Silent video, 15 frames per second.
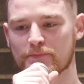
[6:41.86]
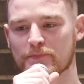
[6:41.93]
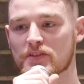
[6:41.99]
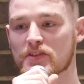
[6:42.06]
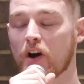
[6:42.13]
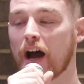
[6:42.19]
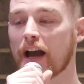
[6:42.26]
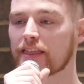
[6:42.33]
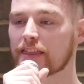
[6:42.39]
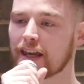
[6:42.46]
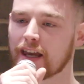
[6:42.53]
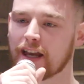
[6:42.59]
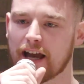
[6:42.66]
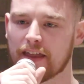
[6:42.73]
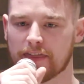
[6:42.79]
So I
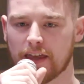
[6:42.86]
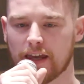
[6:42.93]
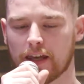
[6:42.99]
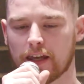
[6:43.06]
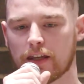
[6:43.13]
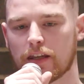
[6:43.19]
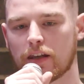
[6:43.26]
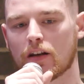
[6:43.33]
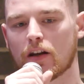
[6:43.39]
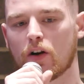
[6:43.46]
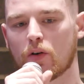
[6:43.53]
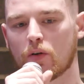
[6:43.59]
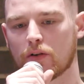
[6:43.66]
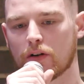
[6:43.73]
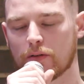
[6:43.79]
think, you
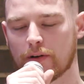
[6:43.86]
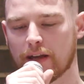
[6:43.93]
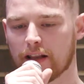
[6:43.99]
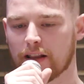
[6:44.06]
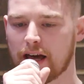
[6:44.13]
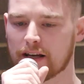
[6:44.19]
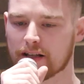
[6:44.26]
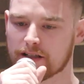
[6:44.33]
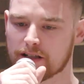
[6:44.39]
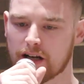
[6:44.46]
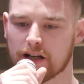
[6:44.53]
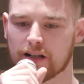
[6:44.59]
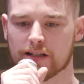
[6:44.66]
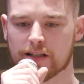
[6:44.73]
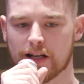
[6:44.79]
know, we had a lot of
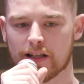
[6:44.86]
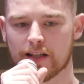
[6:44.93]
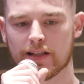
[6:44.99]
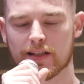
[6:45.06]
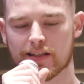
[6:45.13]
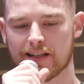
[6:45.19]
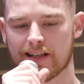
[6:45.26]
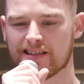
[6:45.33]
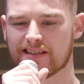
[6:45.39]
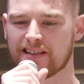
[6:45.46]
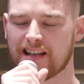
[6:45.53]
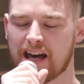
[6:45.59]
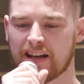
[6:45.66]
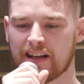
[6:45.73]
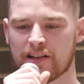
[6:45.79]
struggles early in the season, a
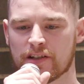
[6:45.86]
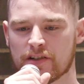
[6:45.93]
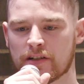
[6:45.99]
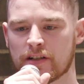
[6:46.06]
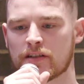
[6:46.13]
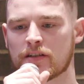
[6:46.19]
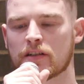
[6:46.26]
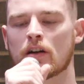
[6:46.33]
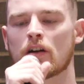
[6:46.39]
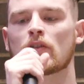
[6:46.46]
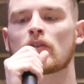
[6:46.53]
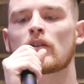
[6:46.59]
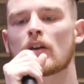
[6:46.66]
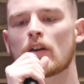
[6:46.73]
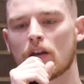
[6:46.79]
lot of injuries, you
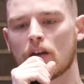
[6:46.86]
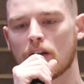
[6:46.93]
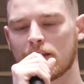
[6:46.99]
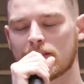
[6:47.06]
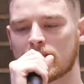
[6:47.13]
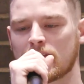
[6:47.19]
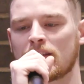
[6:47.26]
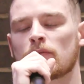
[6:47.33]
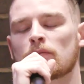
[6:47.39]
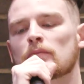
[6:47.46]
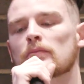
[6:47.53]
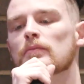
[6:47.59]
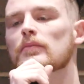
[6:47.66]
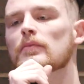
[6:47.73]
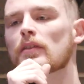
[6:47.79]
know, a
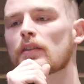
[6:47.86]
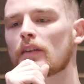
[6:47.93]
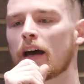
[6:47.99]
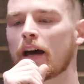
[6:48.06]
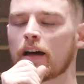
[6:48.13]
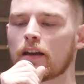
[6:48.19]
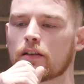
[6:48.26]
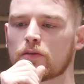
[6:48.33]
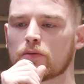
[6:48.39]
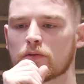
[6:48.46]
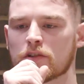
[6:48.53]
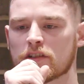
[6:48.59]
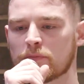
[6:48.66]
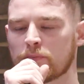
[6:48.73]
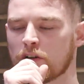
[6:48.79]
team that
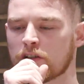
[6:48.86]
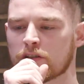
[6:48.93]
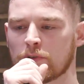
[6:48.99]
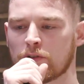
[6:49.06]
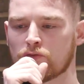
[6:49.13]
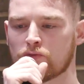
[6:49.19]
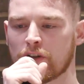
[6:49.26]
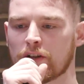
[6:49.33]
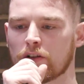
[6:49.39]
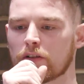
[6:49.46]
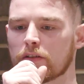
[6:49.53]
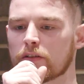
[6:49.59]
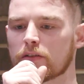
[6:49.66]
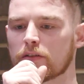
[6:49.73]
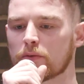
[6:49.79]
was supposed to be
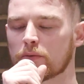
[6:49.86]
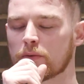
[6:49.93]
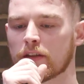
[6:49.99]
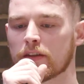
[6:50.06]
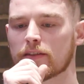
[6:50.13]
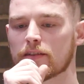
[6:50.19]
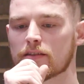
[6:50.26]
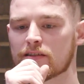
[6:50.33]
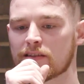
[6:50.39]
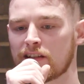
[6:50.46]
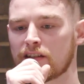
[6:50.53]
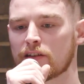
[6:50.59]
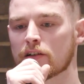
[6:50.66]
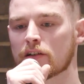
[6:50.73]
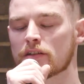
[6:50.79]
riddled with
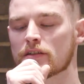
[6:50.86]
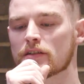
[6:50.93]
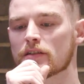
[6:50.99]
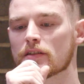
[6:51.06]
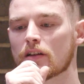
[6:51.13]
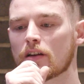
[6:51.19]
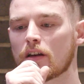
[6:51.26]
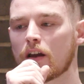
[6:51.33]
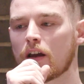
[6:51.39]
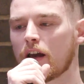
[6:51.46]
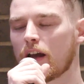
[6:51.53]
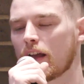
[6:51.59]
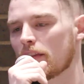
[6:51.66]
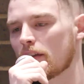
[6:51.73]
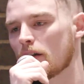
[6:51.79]
seniors
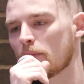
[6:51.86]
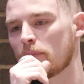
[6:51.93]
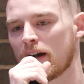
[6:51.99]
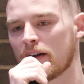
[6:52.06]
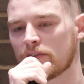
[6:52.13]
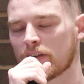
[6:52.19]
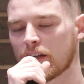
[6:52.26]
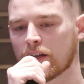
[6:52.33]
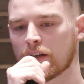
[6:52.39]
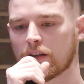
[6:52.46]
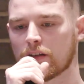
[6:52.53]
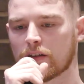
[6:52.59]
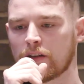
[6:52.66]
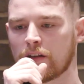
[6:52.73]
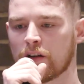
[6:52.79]
ended up having,
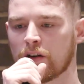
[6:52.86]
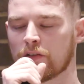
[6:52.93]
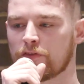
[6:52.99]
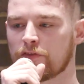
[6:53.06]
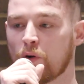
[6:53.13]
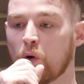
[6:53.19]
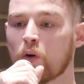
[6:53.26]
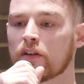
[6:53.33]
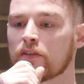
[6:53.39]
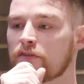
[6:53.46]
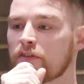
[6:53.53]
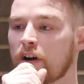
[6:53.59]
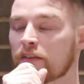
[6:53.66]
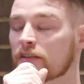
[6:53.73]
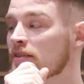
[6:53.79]
you know, 4
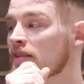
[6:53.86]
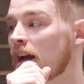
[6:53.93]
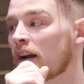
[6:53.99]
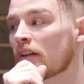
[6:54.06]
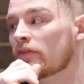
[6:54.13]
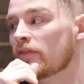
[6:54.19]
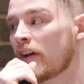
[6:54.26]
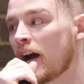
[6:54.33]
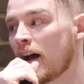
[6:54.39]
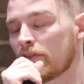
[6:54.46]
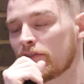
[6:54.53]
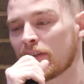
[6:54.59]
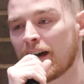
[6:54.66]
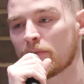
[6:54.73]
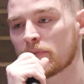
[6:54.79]
of our starting
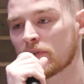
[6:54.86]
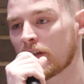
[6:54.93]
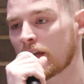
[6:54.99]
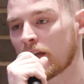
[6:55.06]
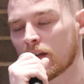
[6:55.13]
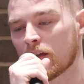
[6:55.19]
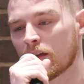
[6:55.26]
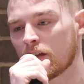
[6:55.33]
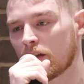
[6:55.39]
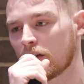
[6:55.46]
5 not playing